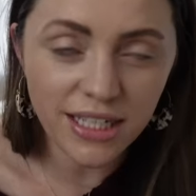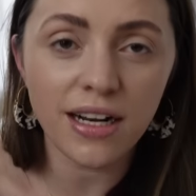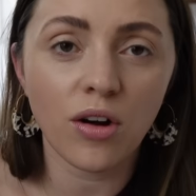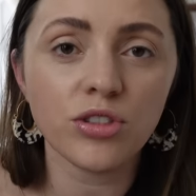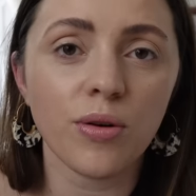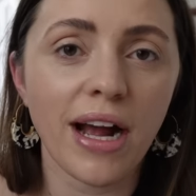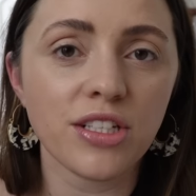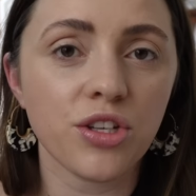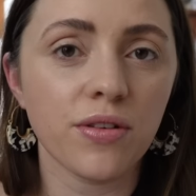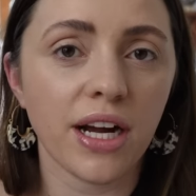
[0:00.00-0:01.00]
did also
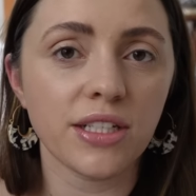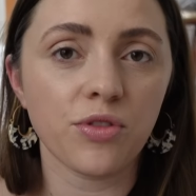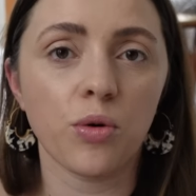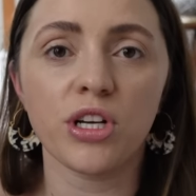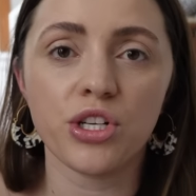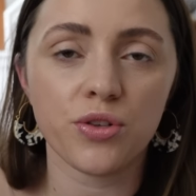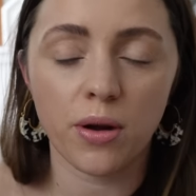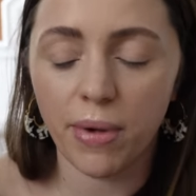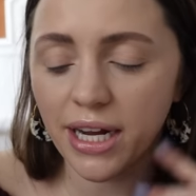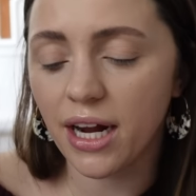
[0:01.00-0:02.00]
ask you guys for questions, so I
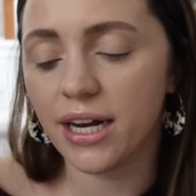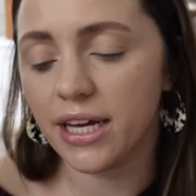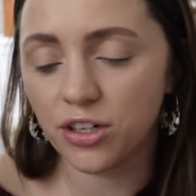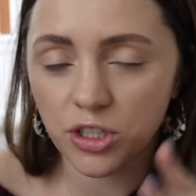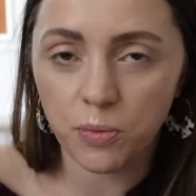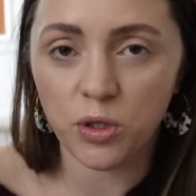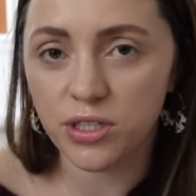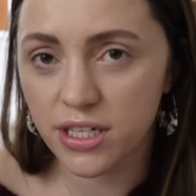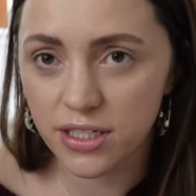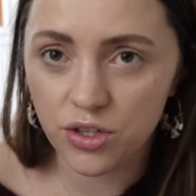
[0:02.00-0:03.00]
might kind of intersperse
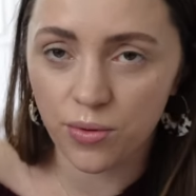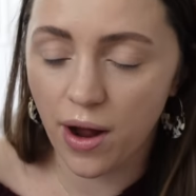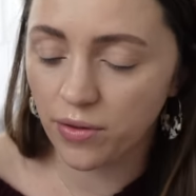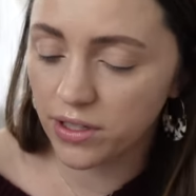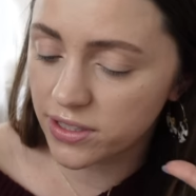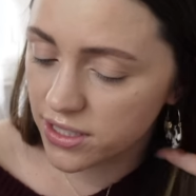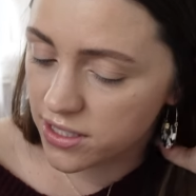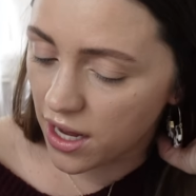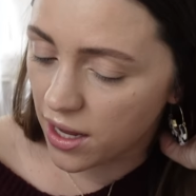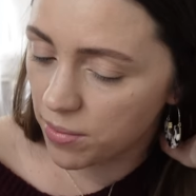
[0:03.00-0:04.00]
these throughout this
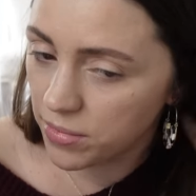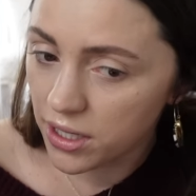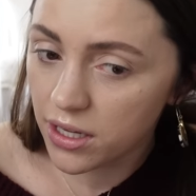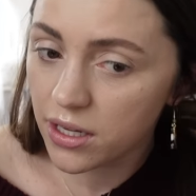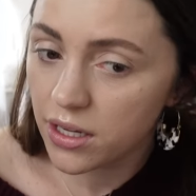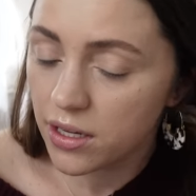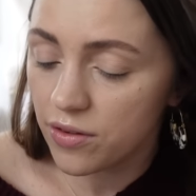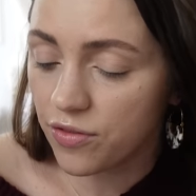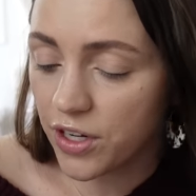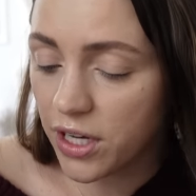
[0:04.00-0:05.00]
um,
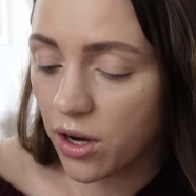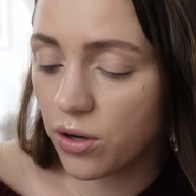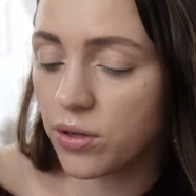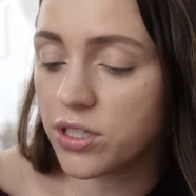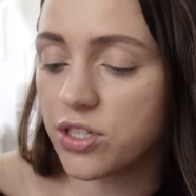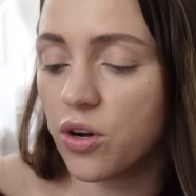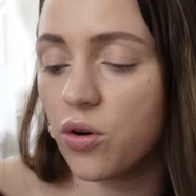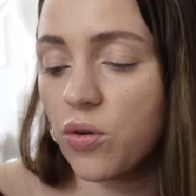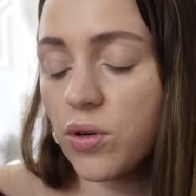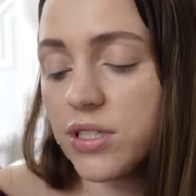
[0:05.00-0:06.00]
video.
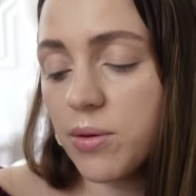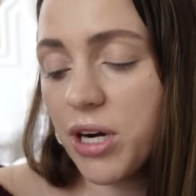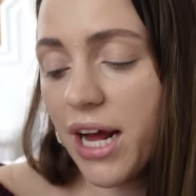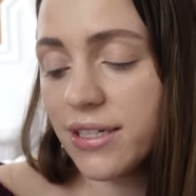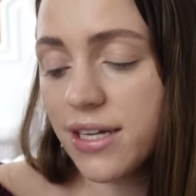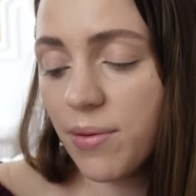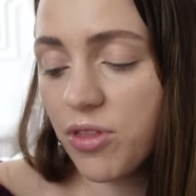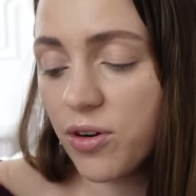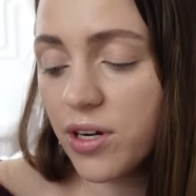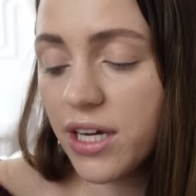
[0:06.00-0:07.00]
So someone asked, I'm
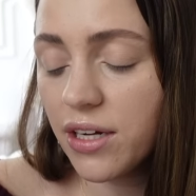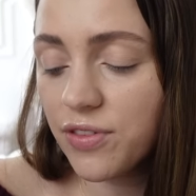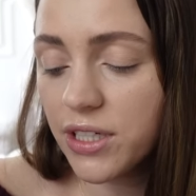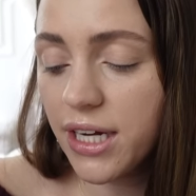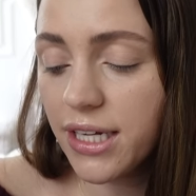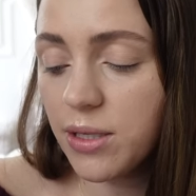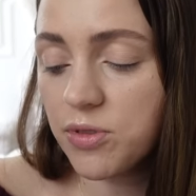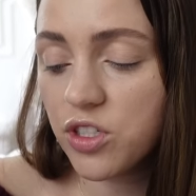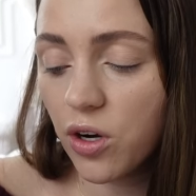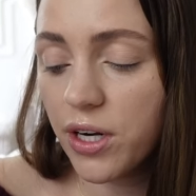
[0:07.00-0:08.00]
thirty and I feel like I keep
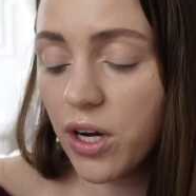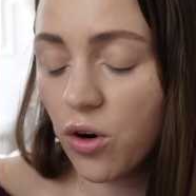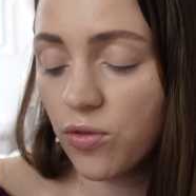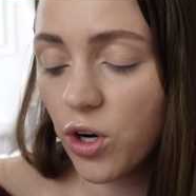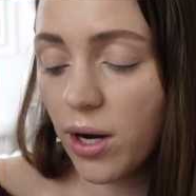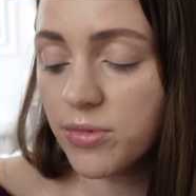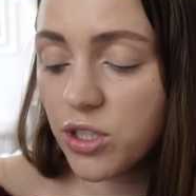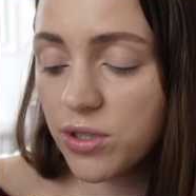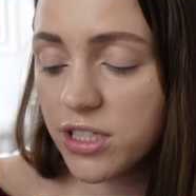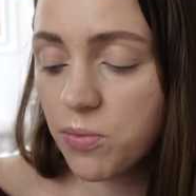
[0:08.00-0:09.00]
starting over. I'm
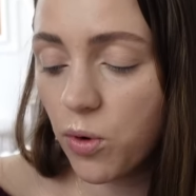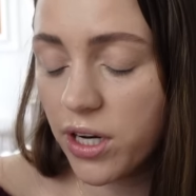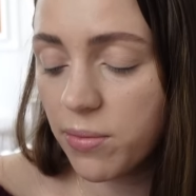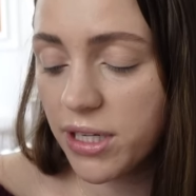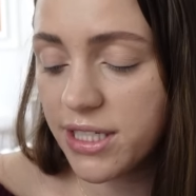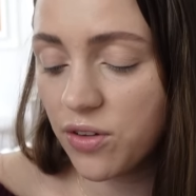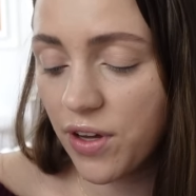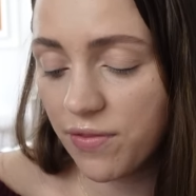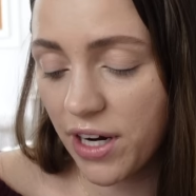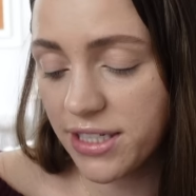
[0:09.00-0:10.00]
so disappointed in myself.
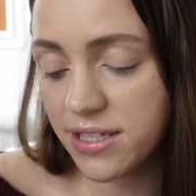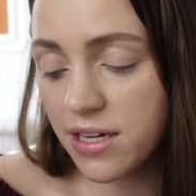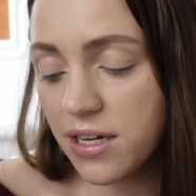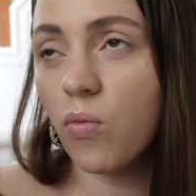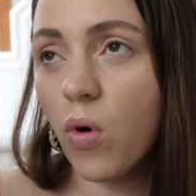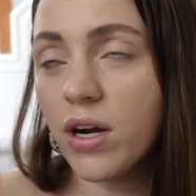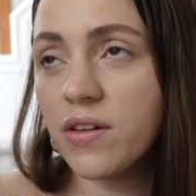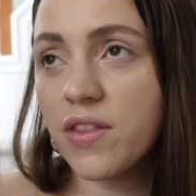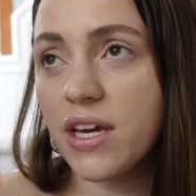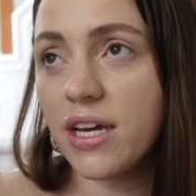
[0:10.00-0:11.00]
Advice.
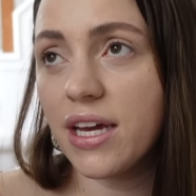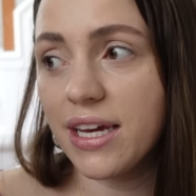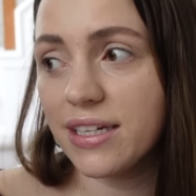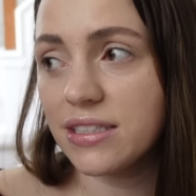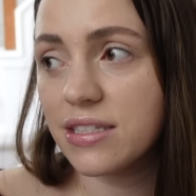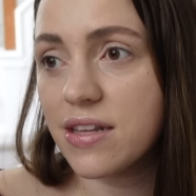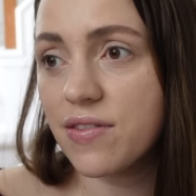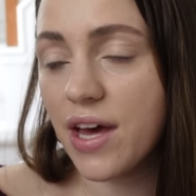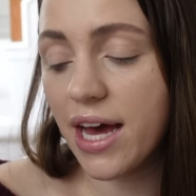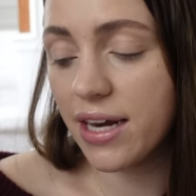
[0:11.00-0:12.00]
One thing is
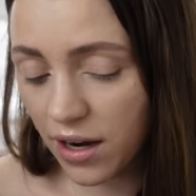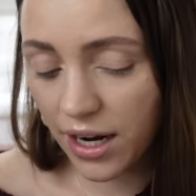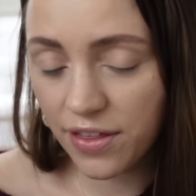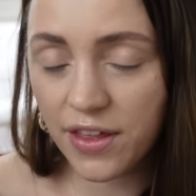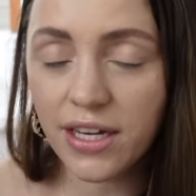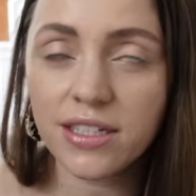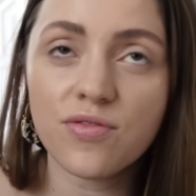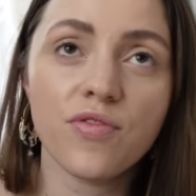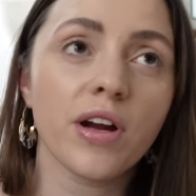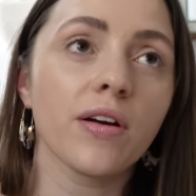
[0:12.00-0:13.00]
that I think it's
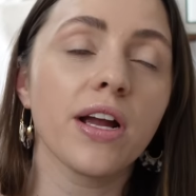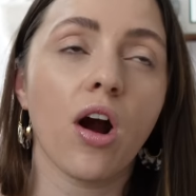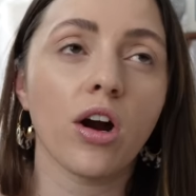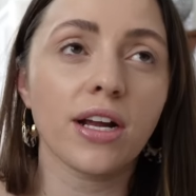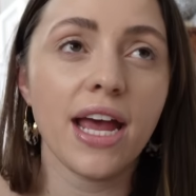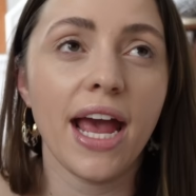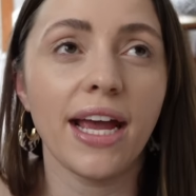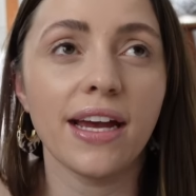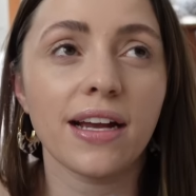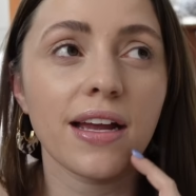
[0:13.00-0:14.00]
very
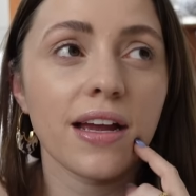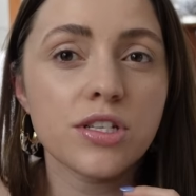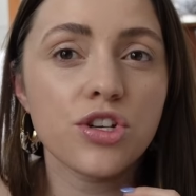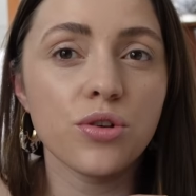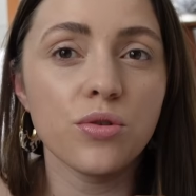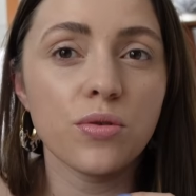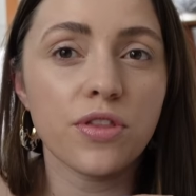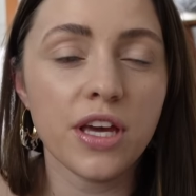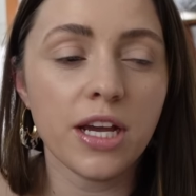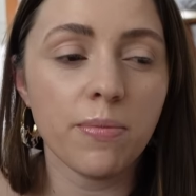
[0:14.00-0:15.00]
archaic to
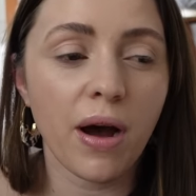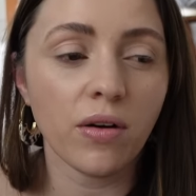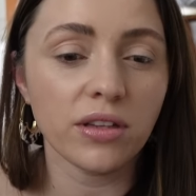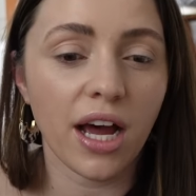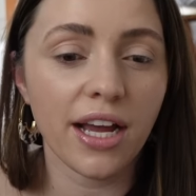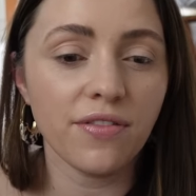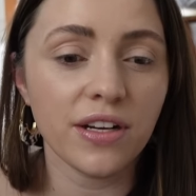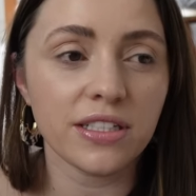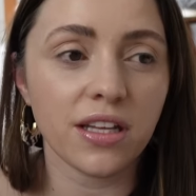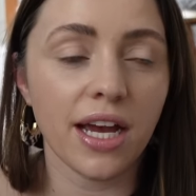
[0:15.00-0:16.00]
think about life
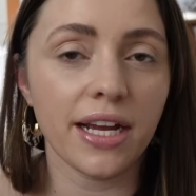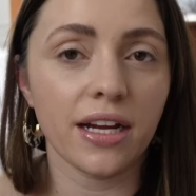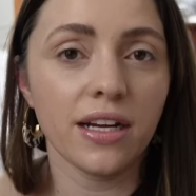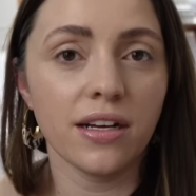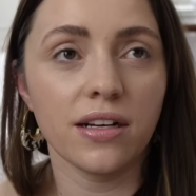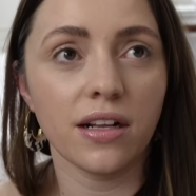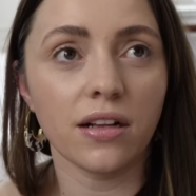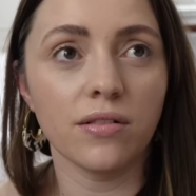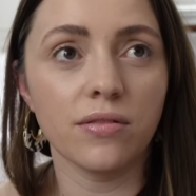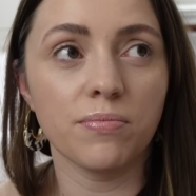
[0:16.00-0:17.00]
as like
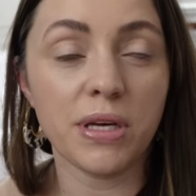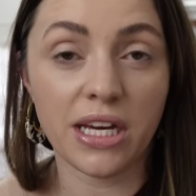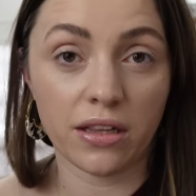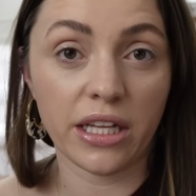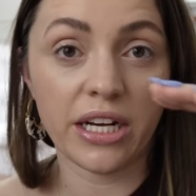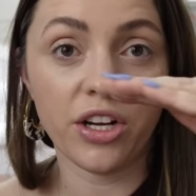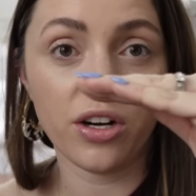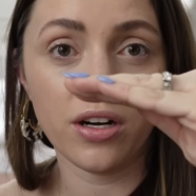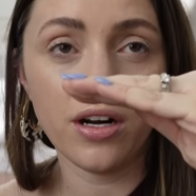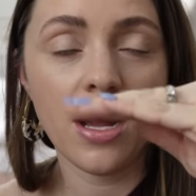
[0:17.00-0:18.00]
being
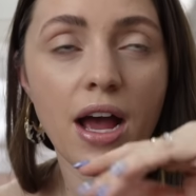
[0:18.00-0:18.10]
linear.